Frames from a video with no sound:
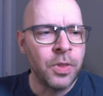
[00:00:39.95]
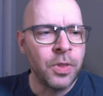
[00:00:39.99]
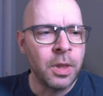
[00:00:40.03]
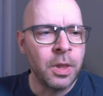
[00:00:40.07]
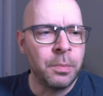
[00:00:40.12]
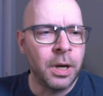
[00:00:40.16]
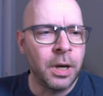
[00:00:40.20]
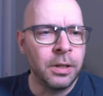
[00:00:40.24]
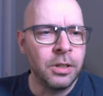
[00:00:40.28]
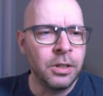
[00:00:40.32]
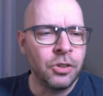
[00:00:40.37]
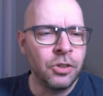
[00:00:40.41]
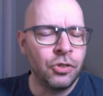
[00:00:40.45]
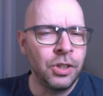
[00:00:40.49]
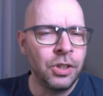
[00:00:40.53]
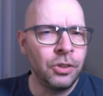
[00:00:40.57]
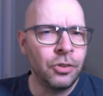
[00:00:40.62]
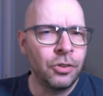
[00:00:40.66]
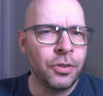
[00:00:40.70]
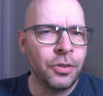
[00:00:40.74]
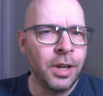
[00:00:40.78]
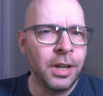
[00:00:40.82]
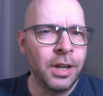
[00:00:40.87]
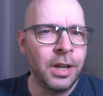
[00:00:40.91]
But
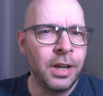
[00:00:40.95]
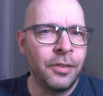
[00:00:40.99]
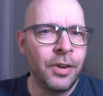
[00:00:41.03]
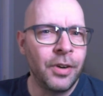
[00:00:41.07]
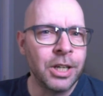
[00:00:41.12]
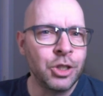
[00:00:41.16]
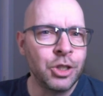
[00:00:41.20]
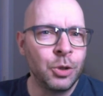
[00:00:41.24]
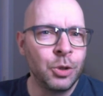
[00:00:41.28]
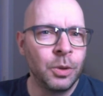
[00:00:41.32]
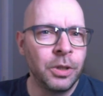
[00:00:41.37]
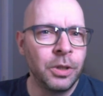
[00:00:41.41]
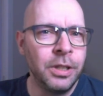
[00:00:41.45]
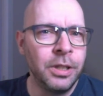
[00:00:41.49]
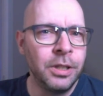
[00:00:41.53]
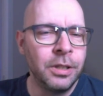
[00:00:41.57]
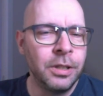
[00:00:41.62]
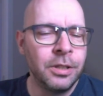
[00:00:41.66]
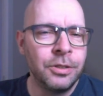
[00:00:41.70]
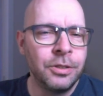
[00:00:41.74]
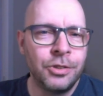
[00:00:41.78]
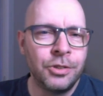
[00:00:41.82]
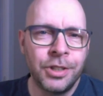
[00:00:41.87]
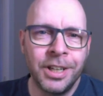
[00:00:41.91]
since then, I've actually
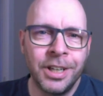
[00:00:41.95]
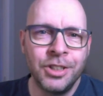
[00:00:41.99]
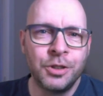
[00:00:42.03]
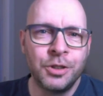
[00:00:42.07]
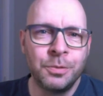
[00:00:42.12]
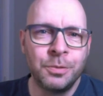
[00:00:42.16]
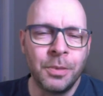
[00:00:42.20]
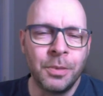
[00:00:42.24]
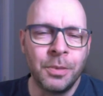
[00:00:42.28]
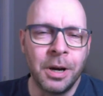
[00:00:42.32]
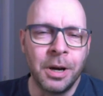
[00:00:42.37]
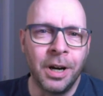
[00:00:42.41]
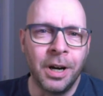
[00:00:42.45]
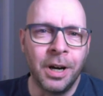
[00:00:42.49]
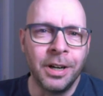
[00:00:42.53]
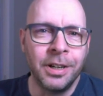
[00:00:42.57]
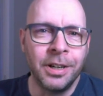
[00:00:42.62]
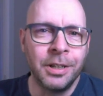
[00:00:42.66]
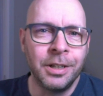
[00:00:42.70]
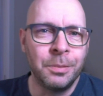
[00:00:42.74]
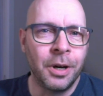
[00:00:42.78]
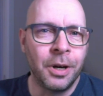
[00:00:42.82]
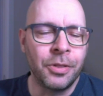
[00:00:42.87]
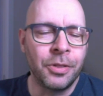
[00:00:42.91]
changed my mind
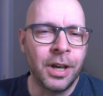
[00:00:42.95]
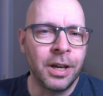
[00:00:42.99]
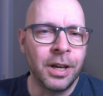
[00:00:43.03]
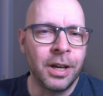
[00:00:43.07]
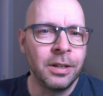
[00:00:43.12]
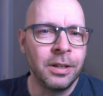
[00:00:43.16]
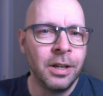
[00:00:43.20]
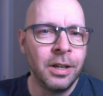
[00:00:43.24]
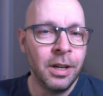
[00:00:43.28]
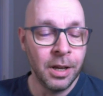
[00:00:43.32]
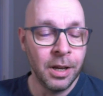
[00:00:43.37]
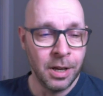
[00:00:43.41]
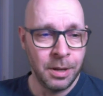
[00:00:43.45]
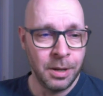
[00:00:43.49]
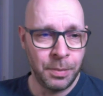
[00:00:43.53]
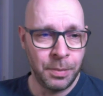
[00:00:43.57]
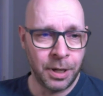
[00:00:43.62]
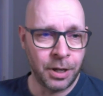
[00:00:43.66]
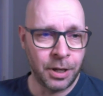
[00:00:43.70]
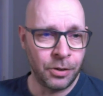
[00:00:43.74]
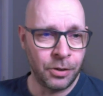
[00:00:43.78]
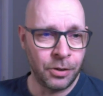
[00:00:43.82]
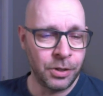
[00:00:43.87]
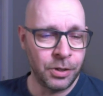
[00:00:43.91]
about that,
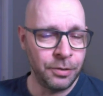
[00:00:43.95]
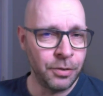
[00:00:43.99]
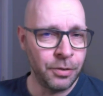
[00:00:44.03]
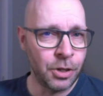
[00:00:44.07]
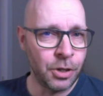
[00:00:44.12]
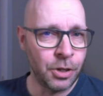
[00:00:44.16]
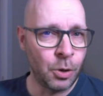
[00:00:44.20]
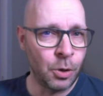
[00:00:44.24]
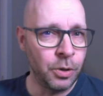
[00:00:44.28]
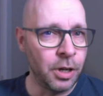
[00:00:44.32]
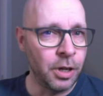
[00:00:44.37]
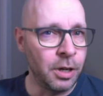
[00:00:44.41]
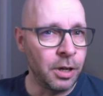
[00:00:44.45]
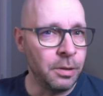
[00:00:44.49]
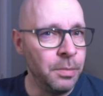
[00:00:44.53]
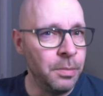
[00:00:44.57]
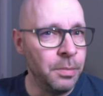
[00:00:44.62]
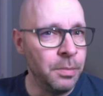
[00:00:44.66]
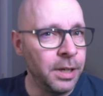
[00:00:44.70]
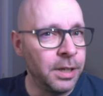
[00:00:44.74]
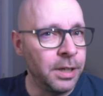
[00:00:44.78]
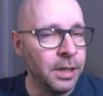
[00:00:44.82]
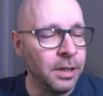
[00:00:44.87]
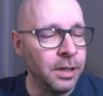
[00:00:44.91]
because even though we're not
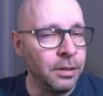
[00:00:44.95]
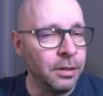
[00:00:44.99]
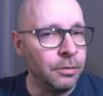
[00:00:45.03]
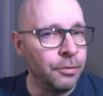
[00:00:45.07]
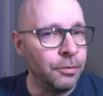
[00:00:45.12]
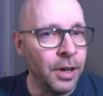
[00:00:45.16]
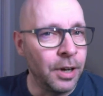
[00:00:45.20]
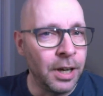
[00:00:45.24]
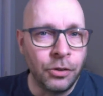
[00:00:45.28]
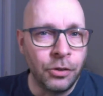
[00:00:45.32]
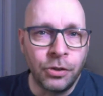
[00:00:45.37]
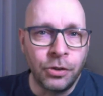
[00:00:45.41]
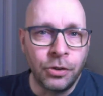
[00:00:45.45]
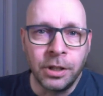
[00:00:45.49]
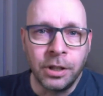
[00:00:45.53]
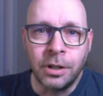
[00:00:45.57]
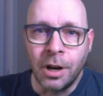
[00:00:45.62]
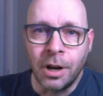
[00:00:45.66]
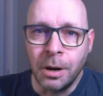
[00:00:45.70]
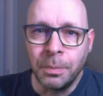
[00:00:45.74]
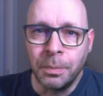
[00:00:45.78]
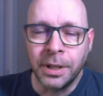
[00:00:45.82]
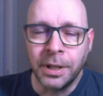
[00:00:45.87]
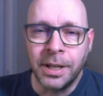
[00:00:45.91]
making fancy,
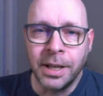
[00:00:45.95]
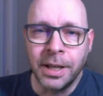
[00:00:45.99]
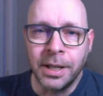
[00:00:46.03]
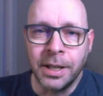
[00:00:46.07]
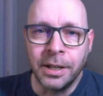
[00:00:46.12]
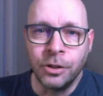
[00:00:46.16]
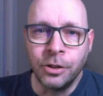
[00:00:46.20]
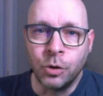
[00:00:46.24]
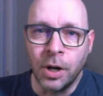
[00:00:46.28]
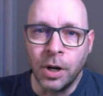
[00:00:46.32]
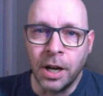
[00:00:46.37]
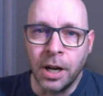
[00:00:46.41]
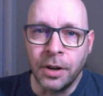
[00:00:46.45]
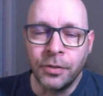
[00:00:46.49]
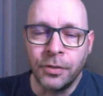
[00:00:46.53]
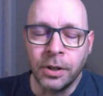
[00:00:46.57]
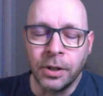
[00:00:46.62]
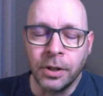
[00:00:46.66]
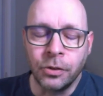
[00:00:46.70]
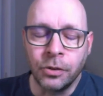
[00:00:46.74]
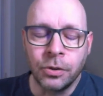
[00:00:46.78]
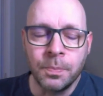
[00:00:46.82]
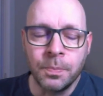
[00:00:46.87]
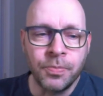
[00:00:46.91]
complicated
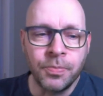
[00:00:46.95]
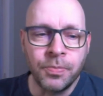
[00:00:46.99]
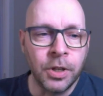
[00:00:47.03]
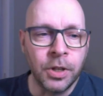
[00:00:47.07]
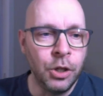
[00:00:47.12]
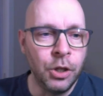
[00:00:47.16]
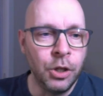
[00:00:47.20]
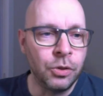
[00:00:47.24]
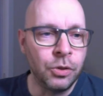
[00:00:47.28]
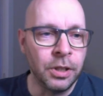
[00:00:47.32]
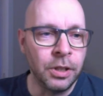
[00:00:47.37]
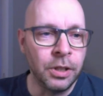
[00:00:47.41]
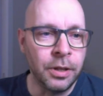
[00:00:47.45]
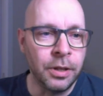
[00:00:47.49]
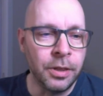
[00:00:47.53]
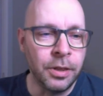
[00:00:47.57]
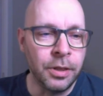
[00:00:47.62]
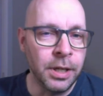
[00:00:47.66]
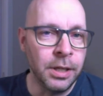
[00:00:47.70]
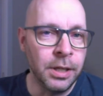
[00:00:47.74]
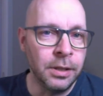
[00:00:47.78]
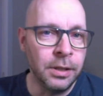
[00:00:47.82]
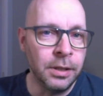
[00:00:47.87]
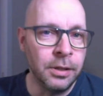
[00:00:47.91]
graphics using
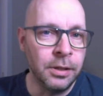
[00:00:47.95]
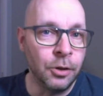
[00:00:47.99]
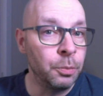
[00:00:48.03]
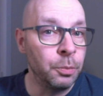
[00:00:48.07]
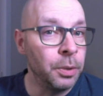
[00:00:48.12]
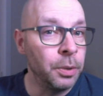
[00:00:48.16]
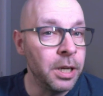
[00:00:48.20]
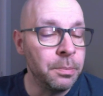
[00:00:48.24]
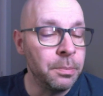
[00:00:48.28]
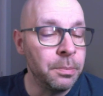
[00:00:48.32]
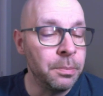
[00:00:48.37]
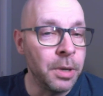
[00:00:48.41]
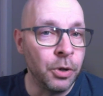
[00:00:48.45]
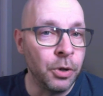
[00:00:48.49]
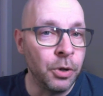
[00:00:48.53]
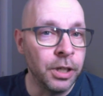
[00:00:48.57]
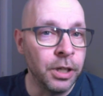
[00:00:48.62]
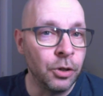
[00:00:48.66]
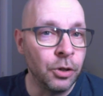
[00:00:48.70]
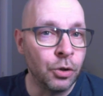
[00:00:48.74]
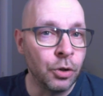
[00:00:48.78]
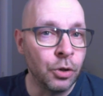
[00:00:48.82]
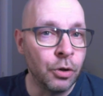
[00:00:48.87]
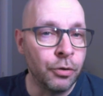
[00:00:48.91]
the display memory
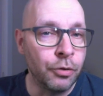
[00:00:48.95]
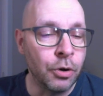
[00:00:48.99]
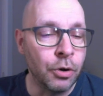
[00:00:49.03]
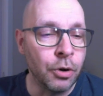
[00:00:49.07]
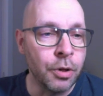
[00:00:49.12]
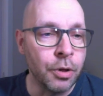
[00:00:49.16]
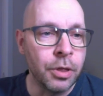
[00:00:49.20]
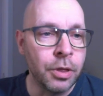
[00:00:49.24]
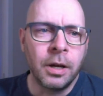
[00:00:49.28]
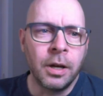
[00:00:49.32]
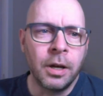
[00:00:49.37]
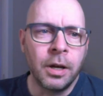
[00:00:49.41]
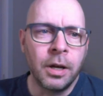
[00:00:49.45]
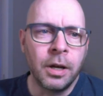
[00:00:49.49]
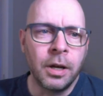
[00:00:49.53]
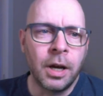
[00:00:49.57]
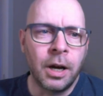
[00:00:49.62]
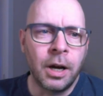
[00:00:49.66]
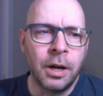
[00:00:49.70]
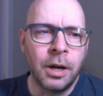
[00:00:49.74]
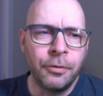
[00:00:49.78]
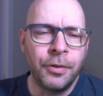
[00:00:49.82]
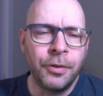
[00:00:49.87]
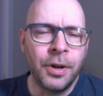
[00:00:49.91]
and so forth,
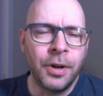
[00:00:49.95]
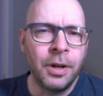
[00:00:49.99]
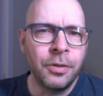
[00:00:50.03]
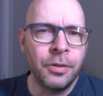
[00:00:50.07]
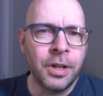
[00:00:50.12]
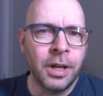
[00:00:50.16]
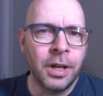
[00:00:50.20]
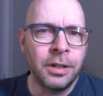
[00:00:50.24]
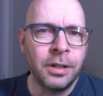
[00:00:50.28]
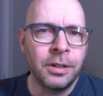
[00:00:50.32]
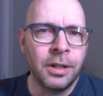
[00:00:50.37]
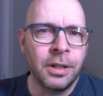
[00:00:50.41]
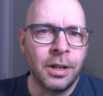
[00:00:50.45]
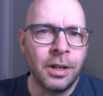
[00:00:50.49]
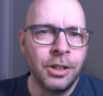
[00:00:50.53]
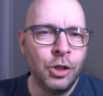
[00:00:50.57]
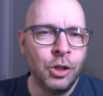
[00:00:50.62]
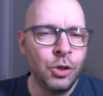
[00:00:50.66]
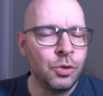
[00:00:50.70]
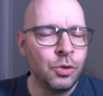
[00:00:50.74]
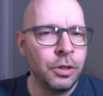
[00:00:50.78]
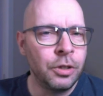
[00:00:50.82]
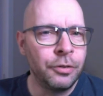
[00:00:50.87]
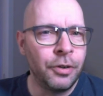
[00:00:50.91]
I've found that
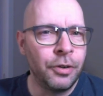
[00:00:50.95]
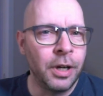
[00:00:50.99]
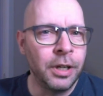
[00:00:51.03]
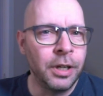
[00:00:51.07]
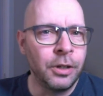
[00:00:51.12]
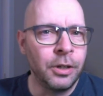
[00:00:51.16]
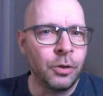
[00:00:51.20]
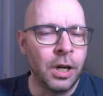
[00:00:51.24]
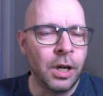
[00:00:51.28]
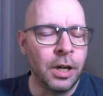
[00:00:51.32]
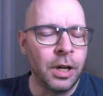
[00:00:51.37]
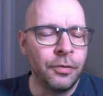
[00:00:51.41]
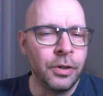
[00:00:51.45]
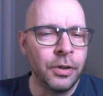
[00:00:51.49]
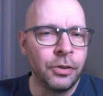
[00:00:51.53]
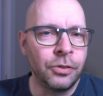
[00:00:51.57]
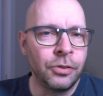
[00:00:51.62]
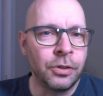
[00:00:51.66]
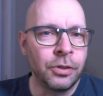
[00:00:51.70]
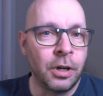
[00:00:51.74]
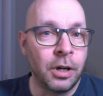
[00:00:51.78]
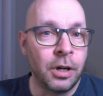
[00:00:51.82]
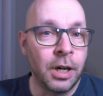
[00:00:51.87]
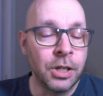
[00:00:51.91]
user-defined
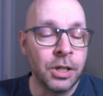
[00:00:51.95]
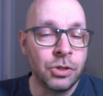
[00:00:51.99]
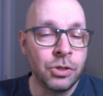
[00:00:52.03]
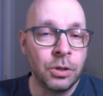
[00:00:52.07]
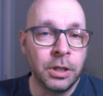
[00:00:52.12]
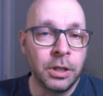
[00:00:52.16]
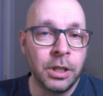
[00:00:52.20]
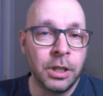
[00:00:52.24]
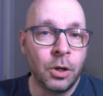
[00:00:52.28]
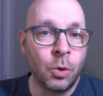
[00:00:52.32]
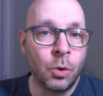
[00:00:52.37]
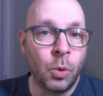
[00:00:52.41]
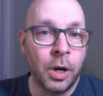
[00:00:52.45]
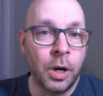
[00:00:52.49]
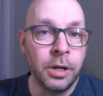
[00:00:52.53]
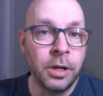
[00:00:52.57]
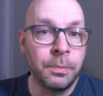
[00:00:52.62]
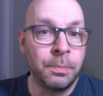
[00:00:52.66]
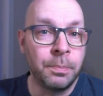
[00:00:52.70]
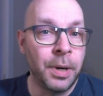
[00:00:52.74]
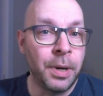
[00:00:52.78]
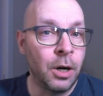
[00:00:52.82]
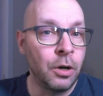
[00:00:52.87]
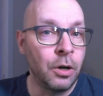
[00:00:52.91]
graphics are actually
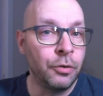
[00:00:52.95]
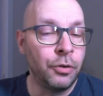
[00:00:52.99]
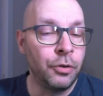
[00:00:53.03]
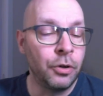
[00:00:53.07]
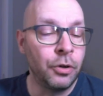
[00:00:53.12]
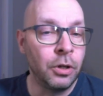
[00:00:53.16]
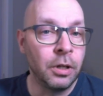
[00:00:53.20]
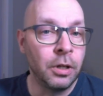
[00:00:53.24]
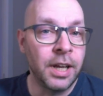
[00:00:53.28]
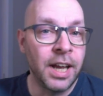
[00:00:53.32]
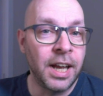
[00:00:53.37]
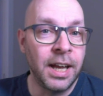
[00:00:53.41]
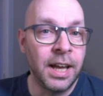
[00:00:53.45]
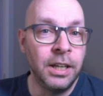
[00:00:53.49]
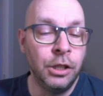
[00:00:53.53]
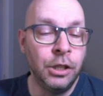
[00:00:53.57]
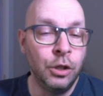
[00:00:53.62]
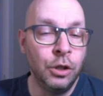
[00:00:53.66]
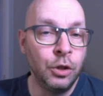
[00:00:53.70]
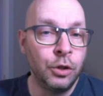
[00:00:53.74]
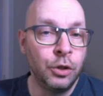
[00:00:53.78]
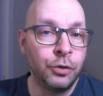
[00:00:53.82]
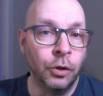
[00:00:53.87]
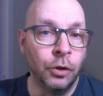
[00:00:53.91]
quite powerful and
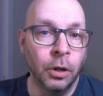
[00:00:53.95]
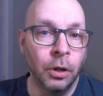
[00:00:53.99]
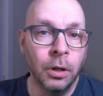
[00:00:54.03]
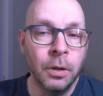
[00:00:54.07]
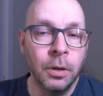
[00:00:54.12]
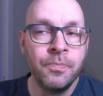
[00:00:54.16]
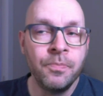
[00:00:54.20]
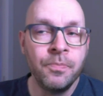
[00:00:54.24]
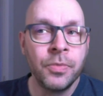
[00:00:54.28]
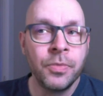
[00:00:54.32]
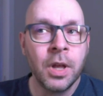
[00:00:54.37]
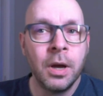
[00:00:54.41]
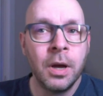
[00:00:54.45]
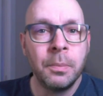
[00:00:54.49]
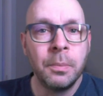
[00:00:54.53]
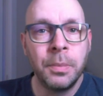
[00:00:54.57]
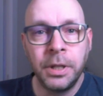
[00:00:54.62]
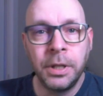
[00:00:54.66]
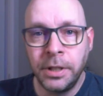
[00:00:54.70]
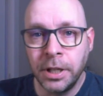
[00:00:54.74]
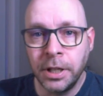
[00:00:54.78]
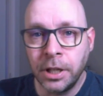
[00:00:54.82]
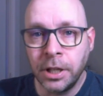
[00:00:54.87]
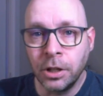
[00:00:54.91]
useful,
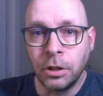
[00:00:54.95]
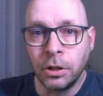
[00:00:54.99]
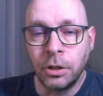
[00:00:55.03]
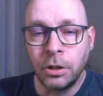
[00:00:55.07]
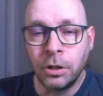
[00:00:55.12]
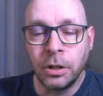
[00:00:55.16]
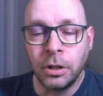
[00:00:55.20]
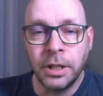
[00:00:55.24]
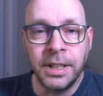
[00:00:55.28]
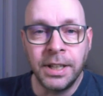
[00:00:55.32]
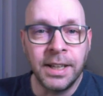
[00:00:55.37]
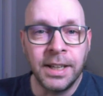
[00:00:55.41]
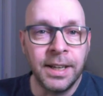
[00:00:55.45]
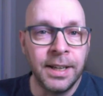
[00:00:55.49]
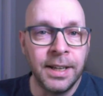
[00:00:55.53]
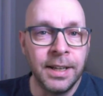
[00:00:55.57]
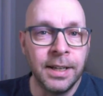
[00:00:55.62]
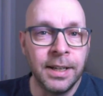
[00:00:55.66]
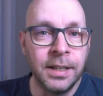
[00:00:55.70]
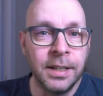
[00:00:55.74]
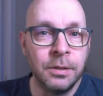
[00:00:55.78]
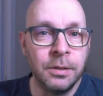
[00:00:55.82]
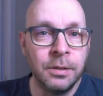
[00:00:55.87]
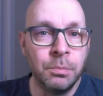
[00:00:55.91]
particularly
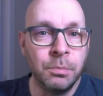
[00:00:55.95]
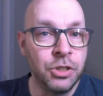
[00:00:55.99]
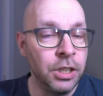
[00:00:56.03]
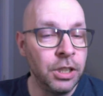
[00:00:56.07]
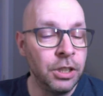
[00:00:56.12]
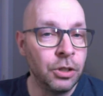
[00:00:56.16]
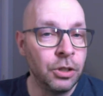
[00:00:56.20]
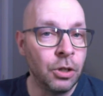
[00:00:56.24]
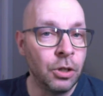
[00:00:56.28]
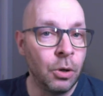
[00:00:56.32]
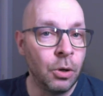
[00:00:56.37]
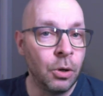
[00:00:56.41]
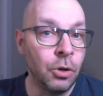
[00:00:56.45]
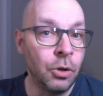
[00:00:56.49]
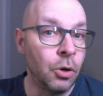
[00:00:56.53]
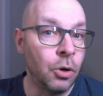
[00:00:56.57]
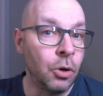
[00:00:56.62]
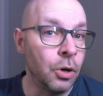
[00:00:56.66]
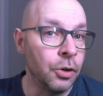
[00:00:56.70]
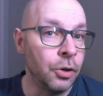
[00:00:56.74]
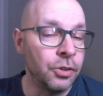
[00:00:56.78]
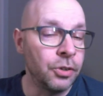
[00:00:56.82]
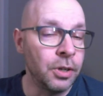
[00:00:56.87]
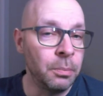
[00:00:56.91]
in machine code
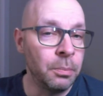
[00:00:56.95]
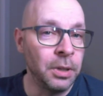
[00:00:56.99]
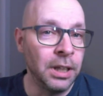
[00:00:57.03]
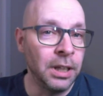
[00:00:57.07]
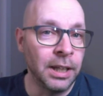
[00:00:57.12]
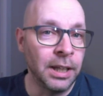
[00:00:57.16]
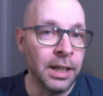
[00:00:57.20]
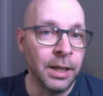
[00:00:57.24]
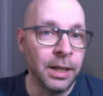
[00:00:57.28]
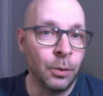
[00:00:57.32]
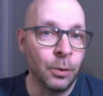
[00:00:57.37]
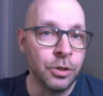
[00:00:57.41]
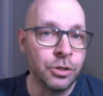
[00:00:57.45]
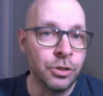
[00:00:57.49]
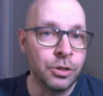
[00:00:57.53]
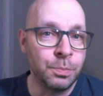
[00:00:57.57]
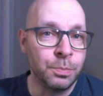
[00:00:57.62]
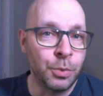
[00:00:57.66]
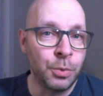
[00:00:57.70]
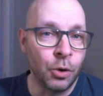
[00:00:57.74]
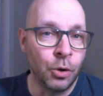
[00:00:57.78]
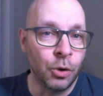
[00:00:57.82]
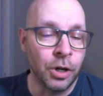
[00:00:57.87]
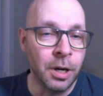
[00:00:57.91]
or assembly language
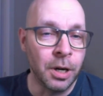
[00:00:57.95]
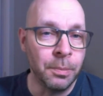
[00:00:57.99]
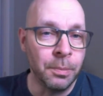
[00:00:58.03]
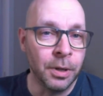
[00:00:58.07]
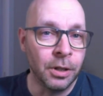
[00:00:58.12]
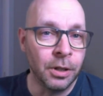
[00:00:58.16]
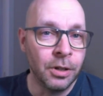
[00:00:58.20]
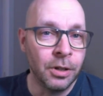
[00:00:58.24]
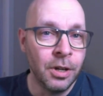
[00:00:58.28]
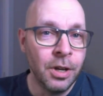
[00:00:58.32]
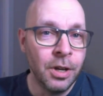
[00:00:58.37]
programming.